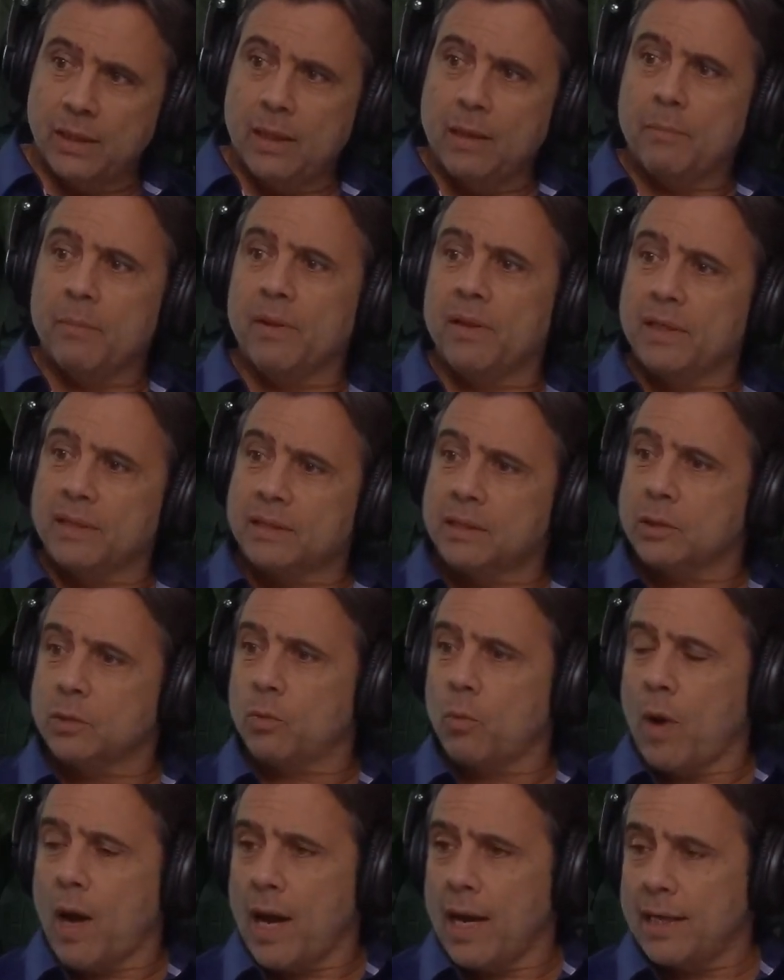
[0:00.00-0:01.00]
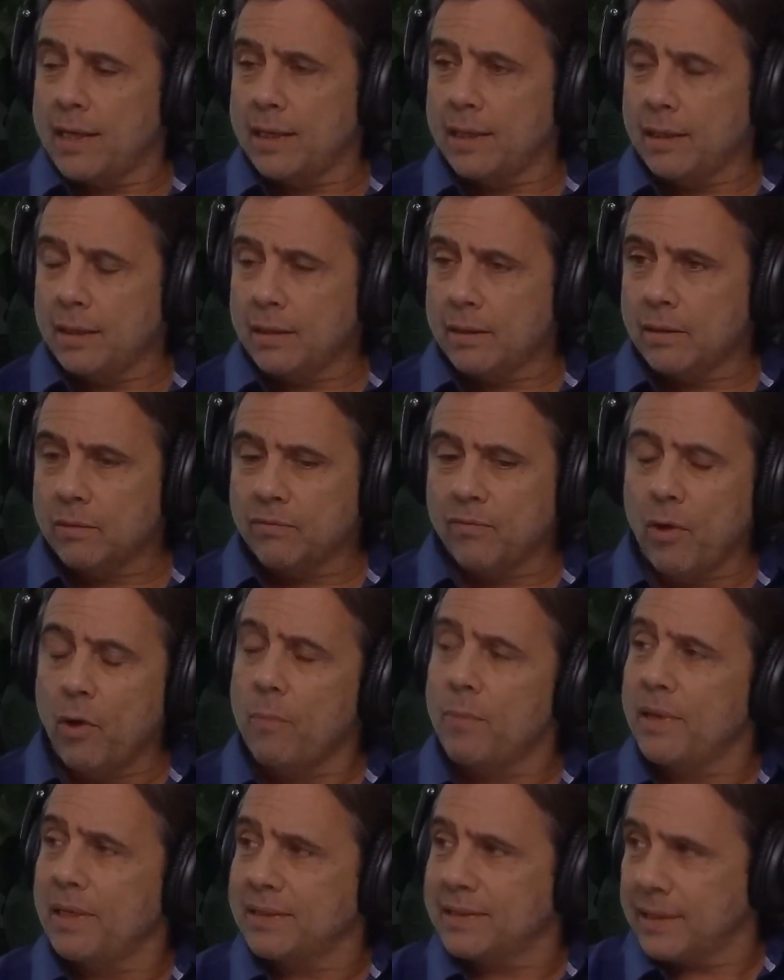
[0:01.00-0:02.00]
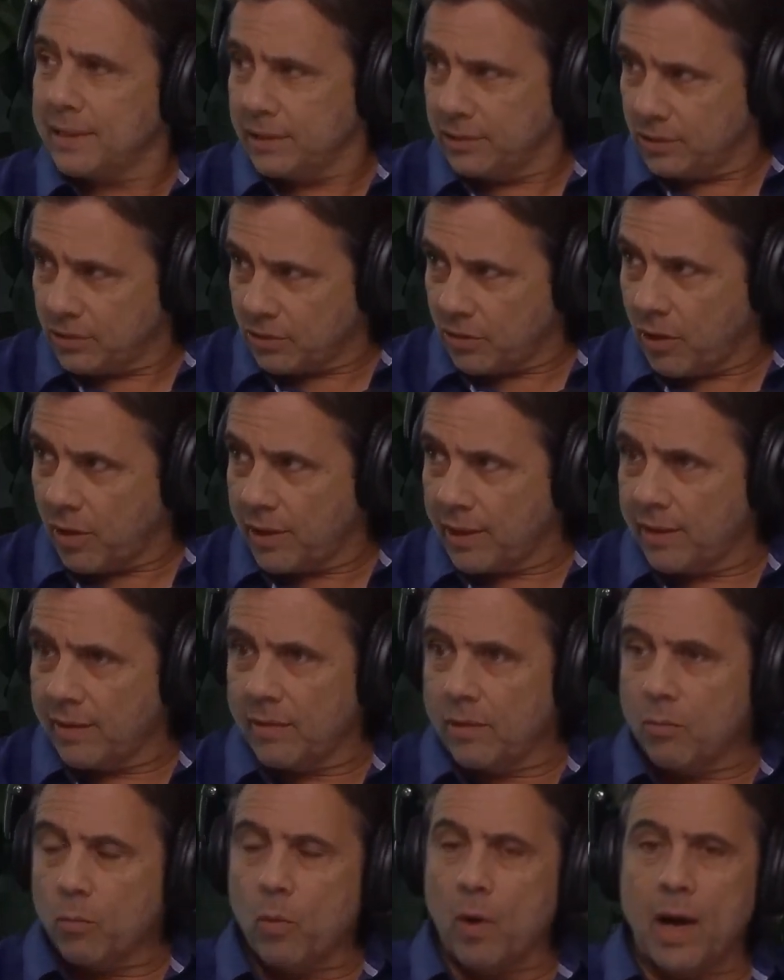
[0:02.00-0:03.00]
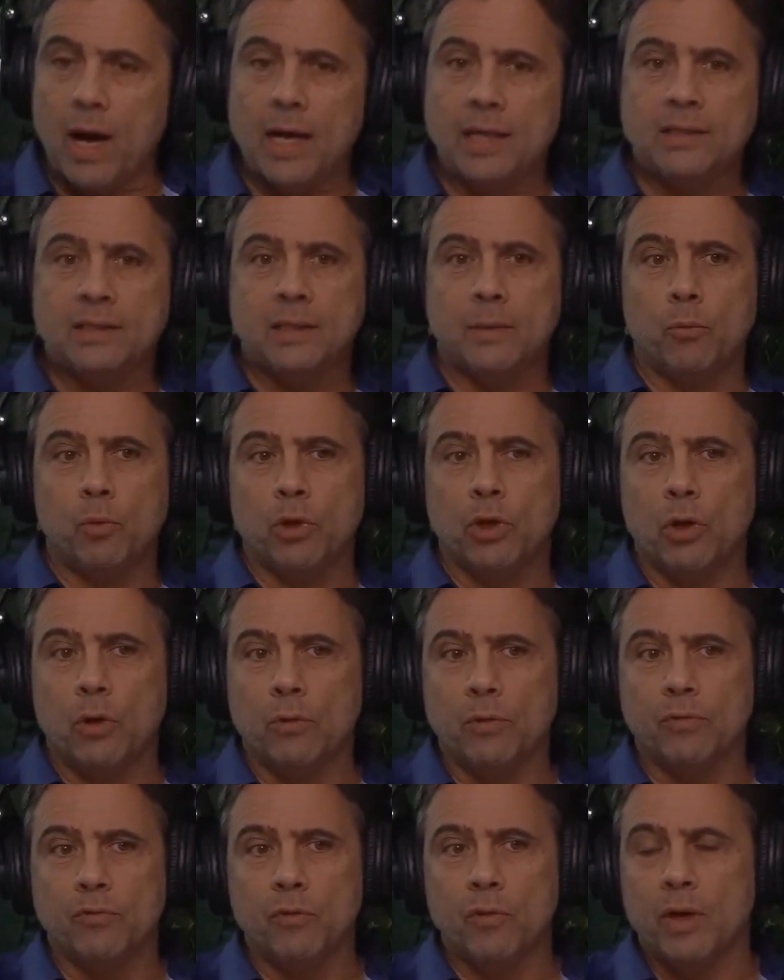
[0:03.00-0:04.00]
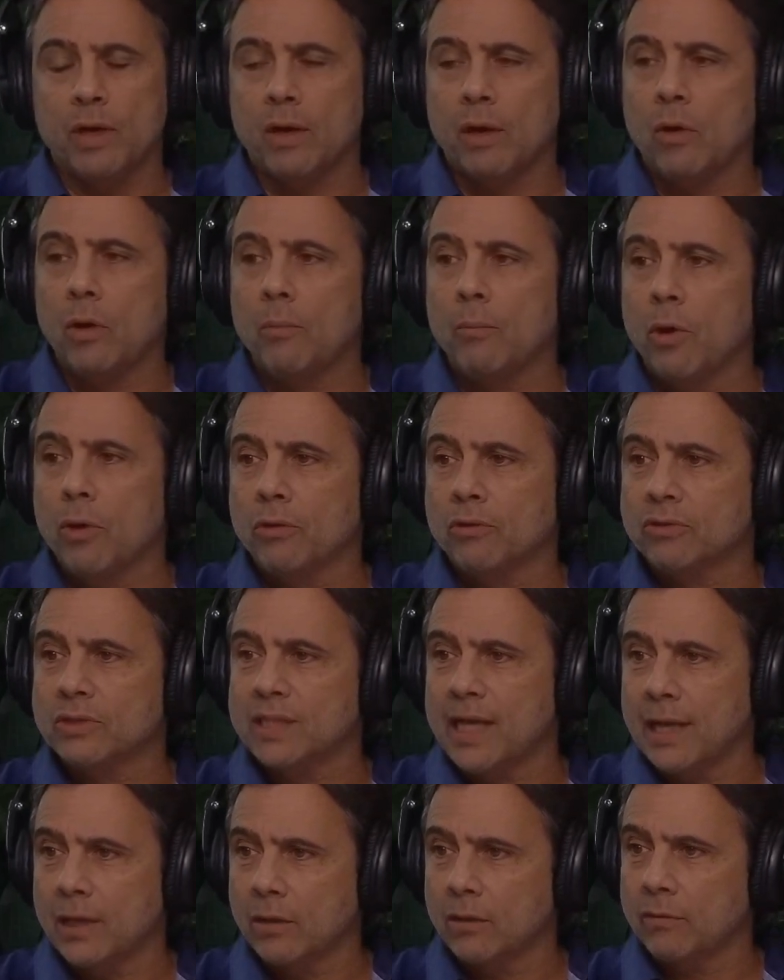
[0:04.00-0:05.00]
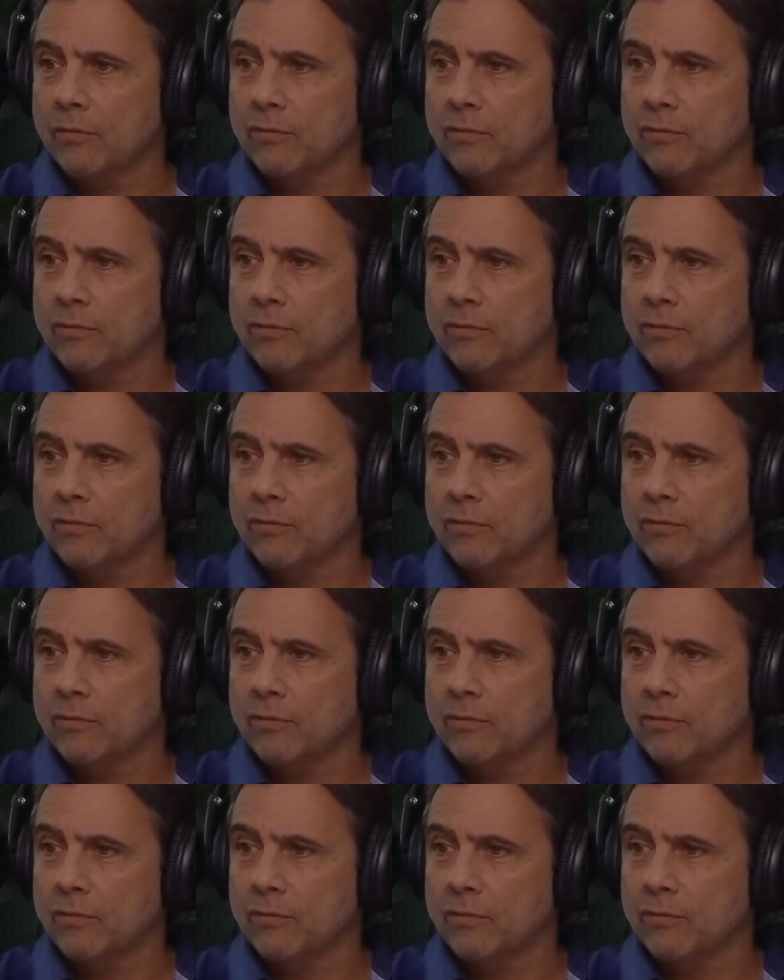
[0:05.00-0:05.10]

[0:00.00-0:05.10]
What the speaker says: But this is why phobias can start and why someone going through a hormonal cycle,